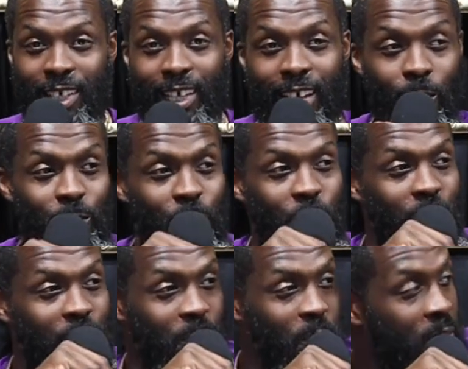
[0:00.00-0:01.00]
they was going
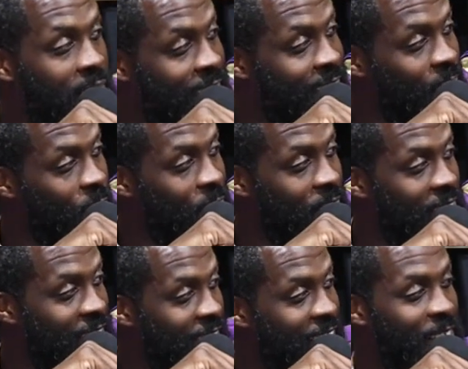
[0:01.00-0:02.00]
to Minnesota,
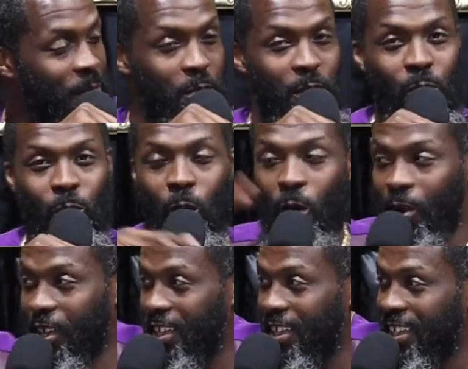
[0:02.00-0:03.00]

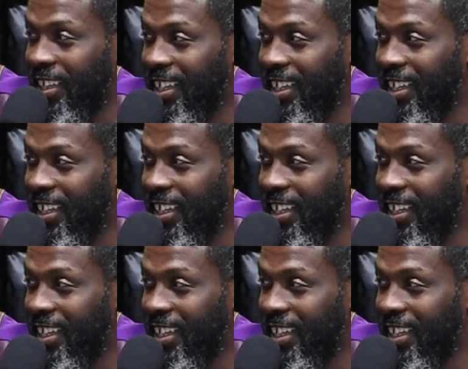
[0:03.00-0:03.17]
Milwaukee,